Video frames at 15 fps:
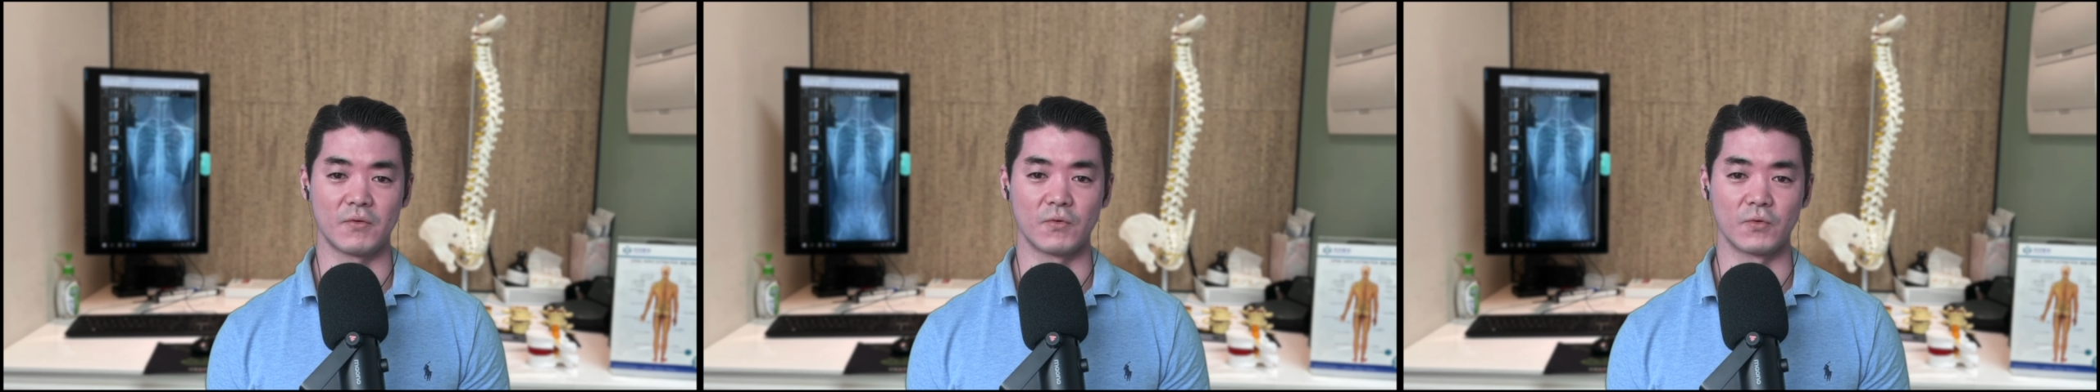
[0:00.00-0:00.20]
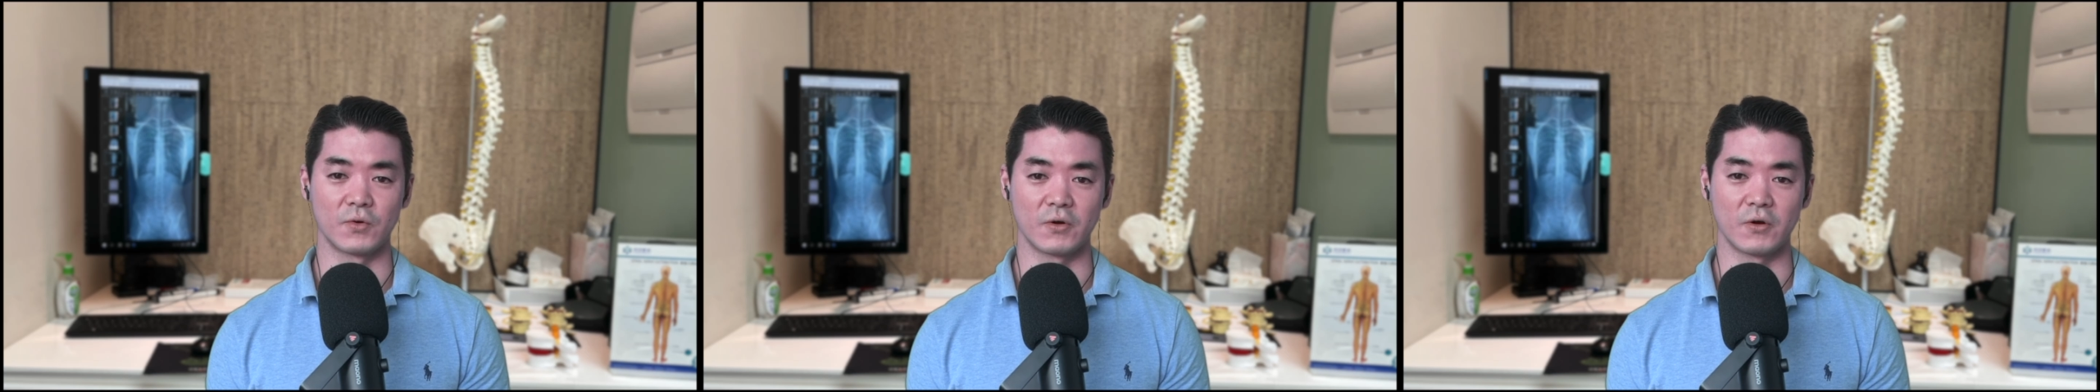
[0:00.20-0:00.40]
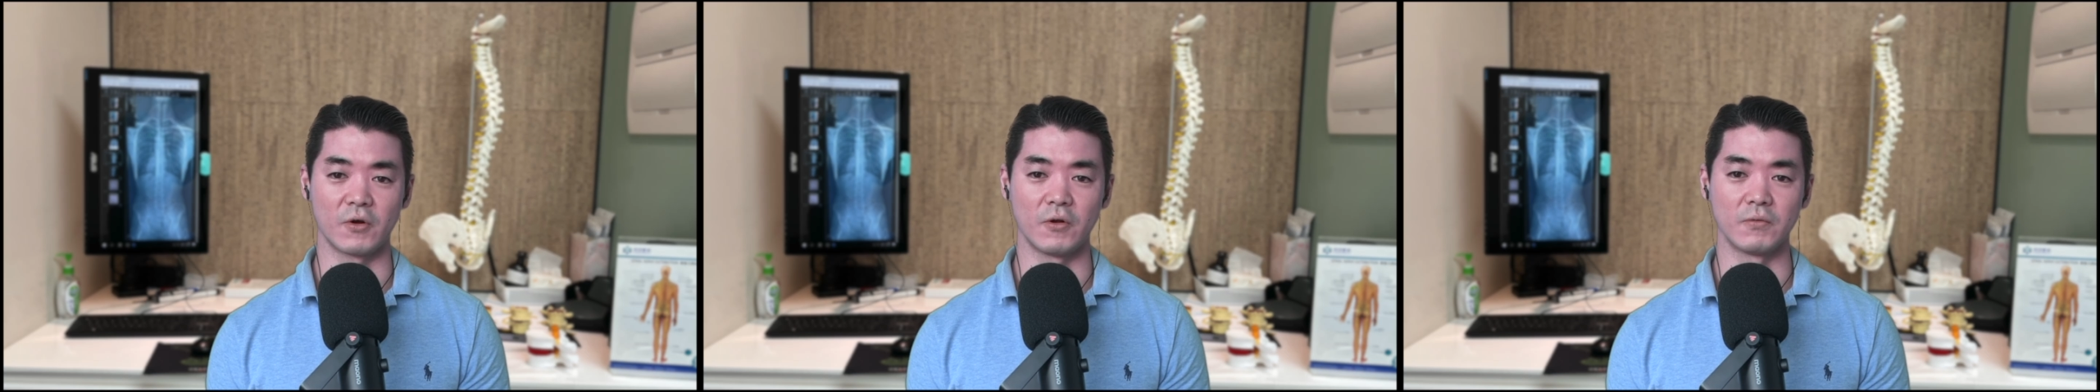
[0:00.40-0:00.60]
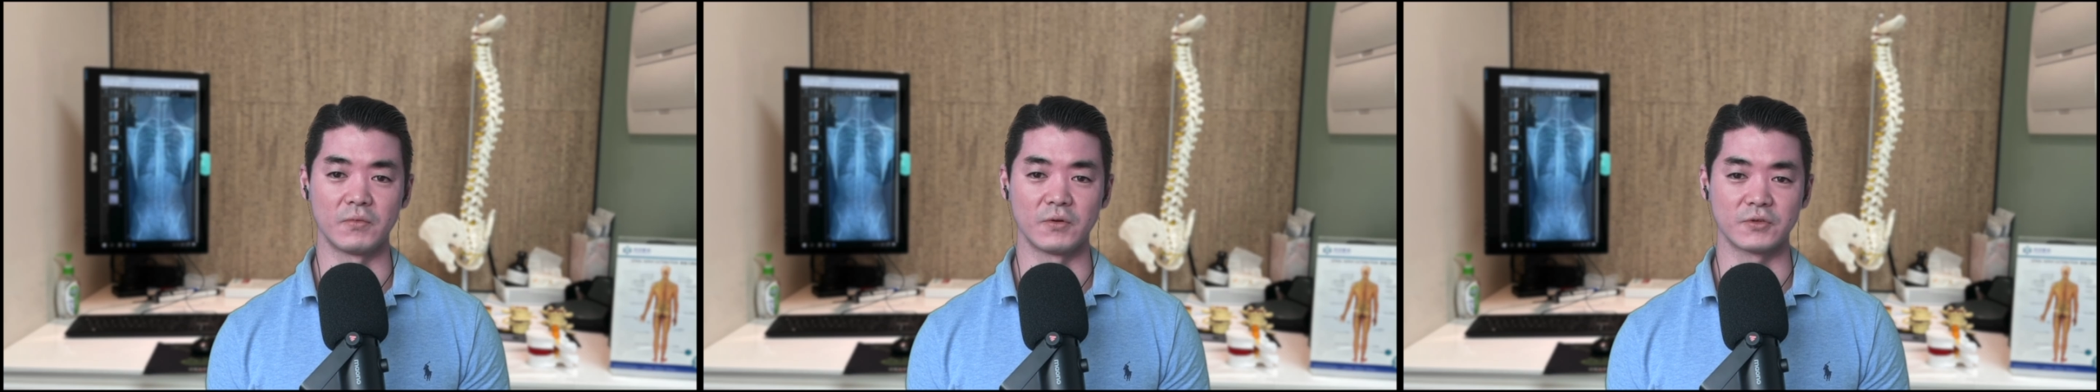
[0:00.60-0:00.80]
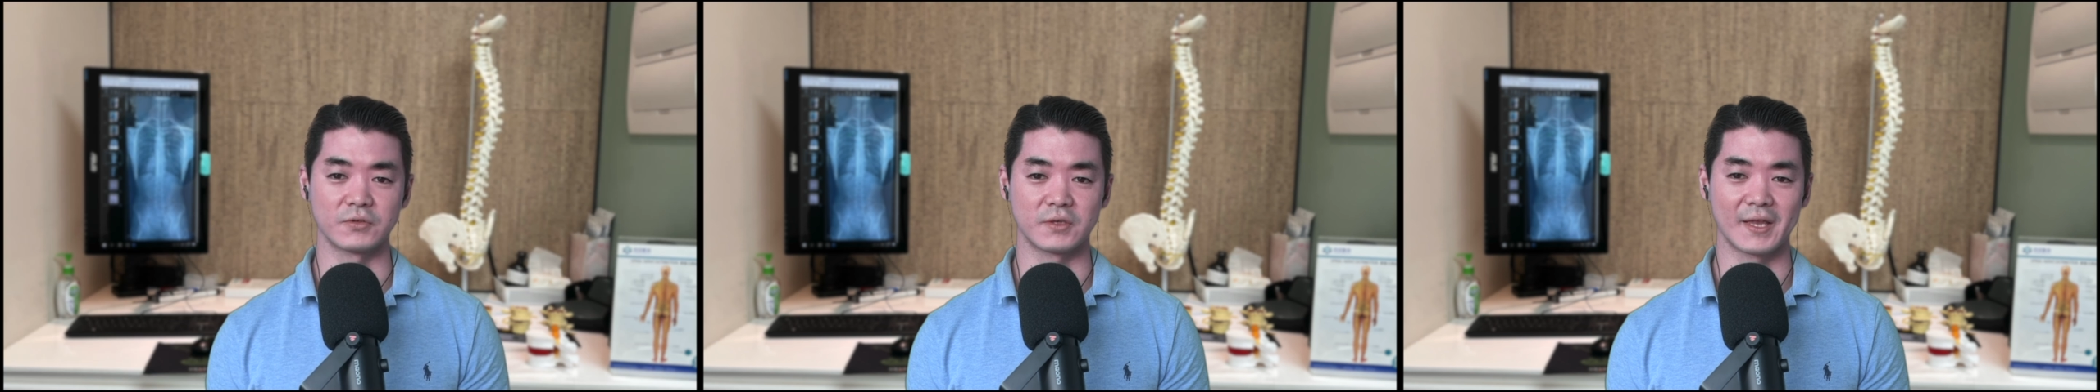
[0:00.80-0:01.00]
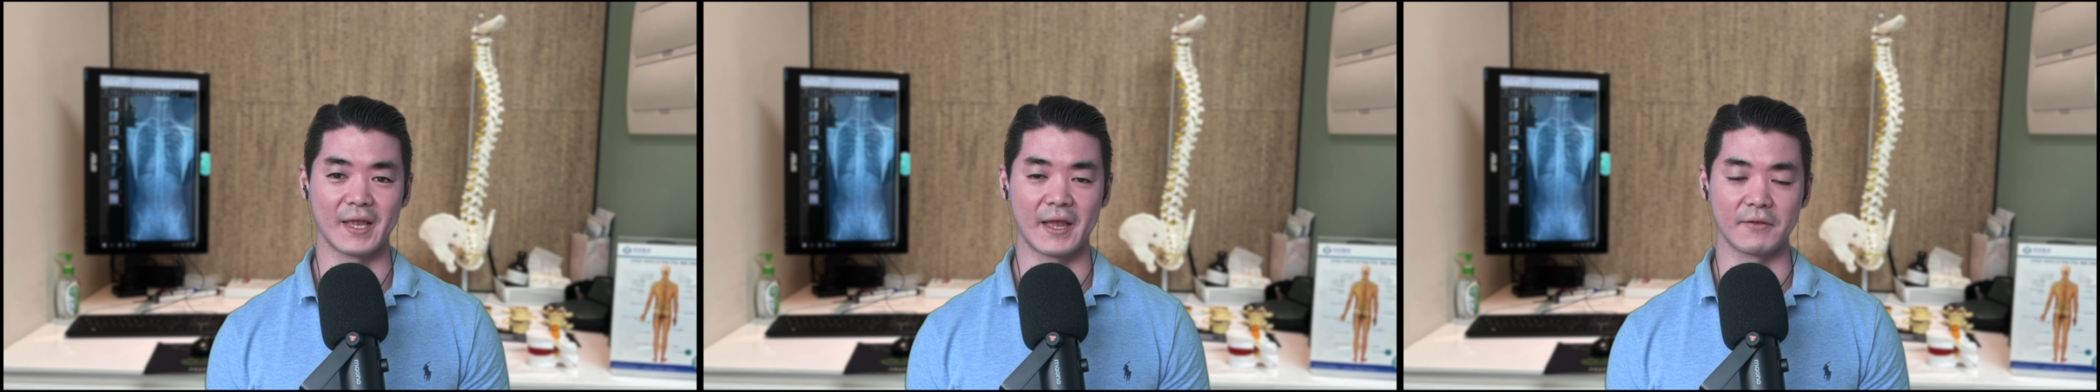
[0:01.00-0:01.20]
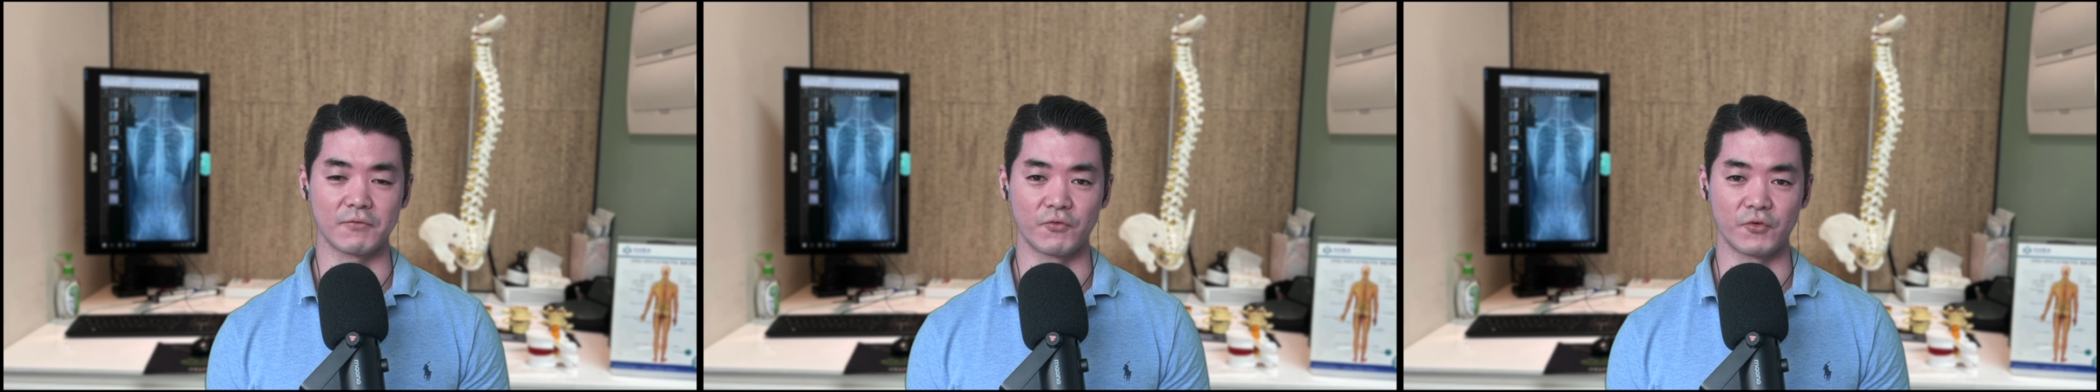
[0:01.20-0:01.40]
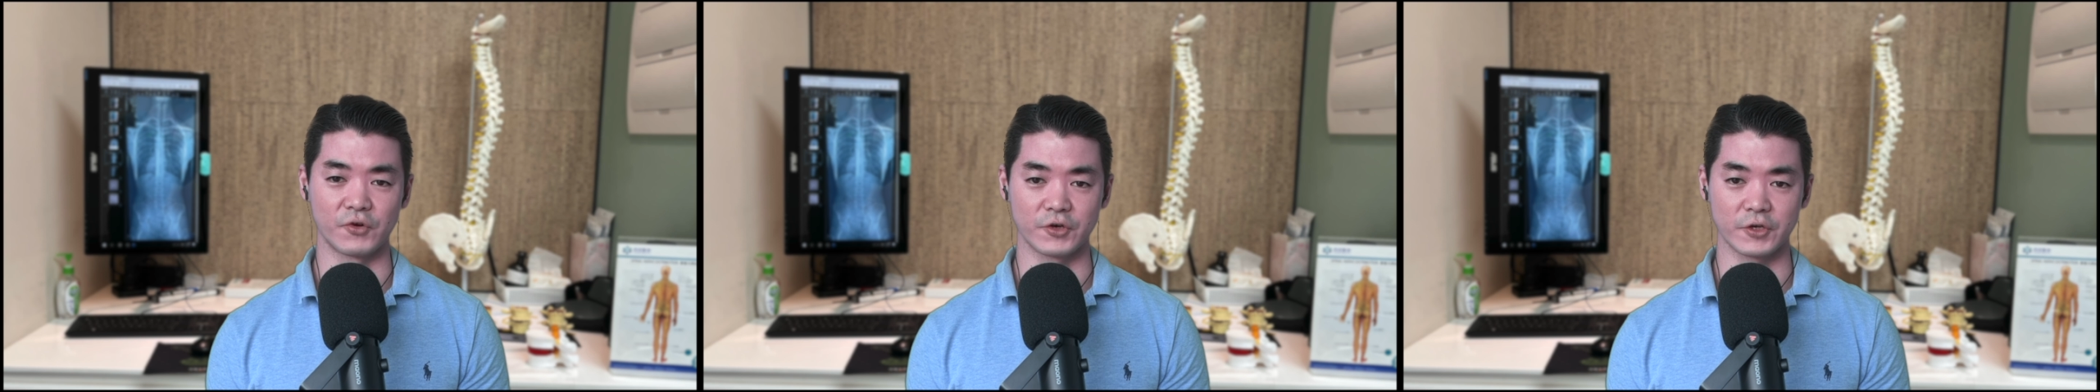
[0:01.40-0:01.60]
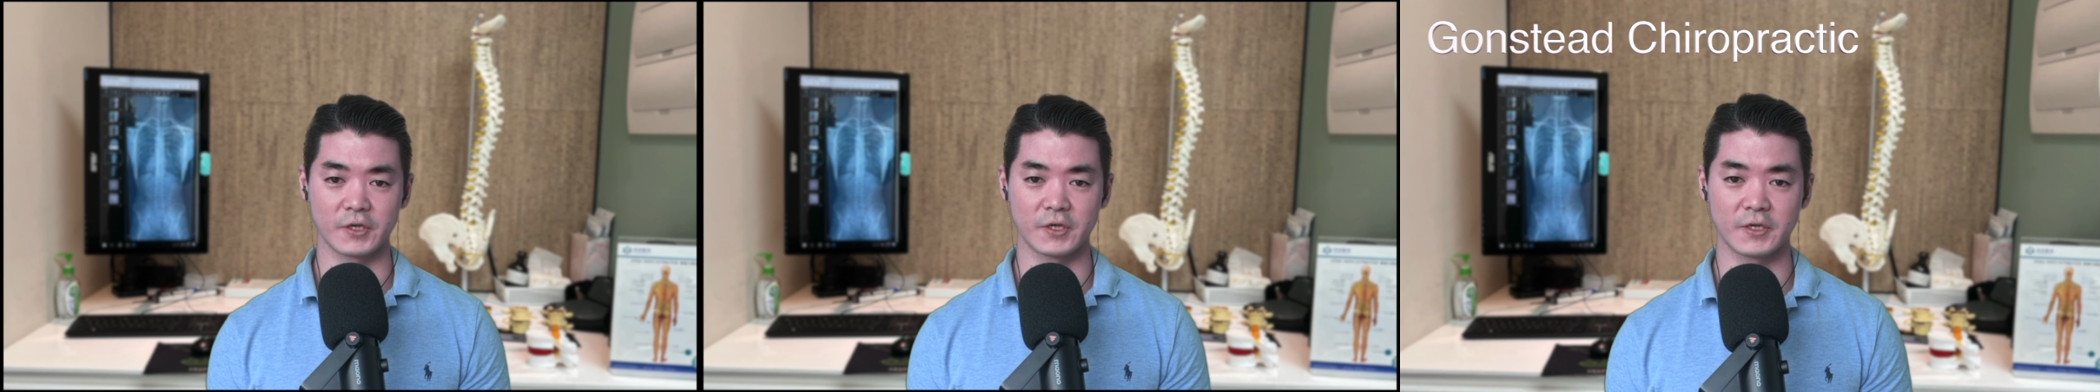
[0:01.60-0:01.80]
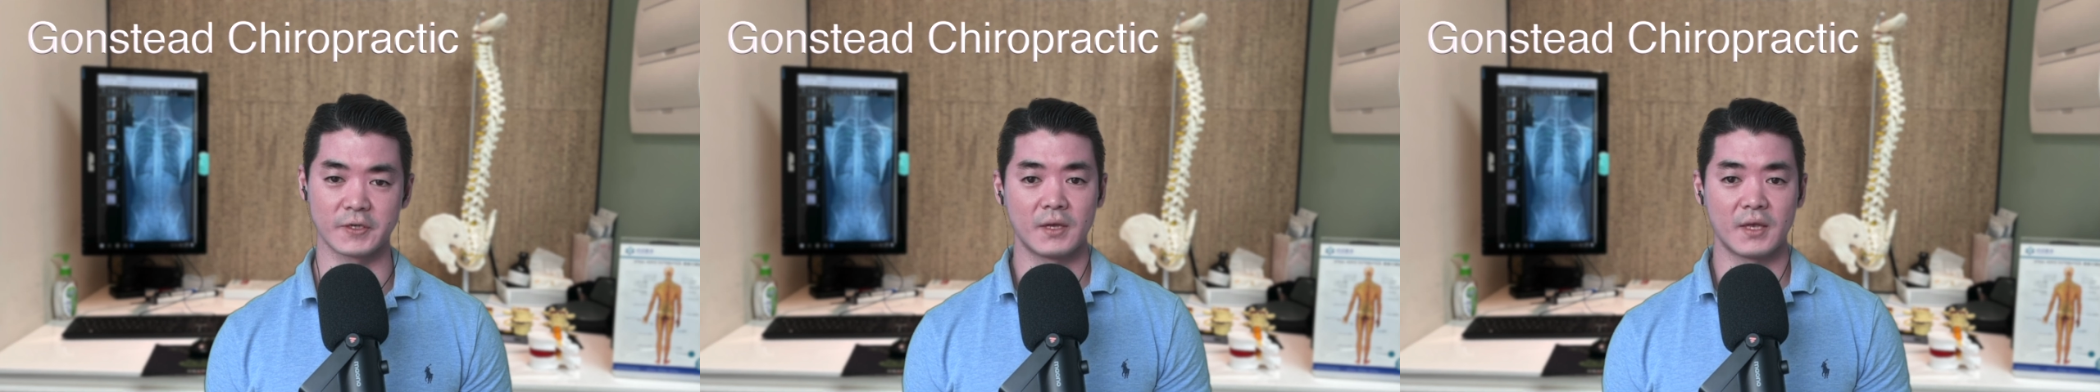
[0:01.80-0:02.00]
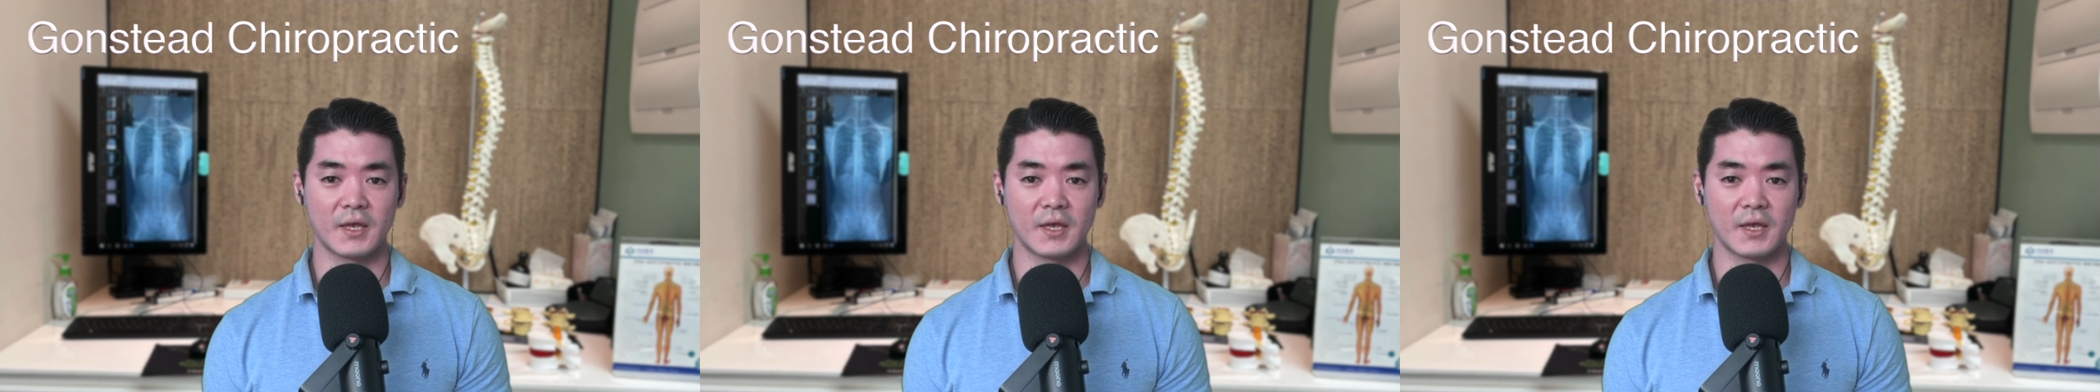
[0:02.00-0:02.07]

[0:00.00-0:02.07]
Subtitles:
or almost not work.